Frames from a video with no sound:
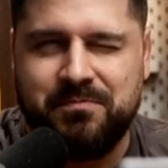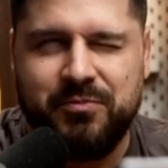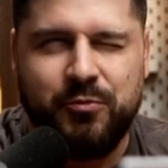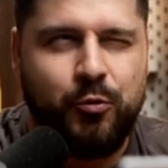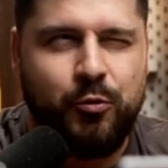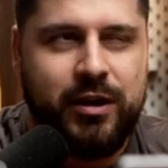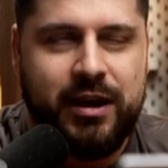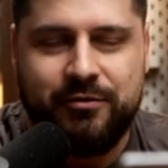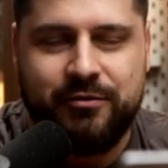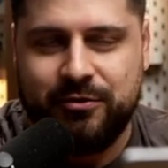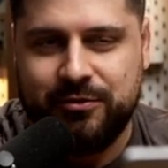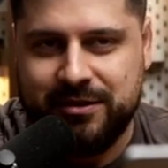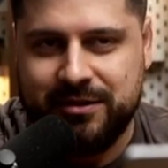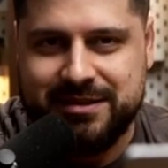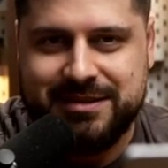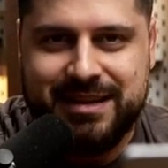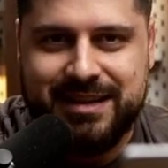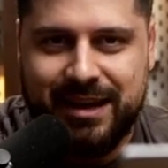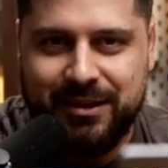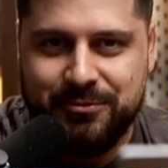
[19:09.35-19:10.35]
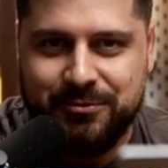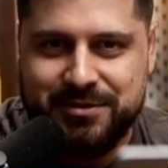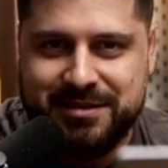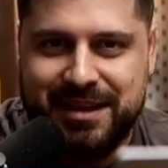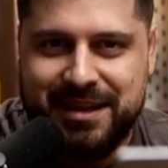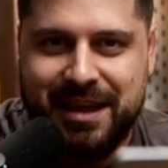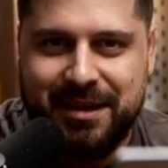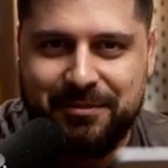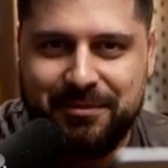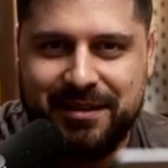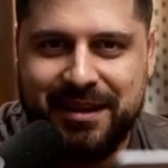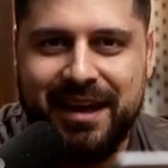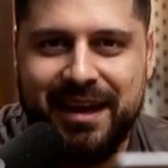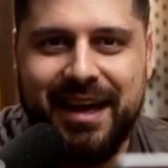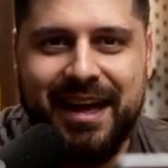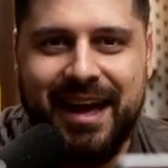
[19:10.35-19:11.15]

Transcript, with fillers: whatever the site was named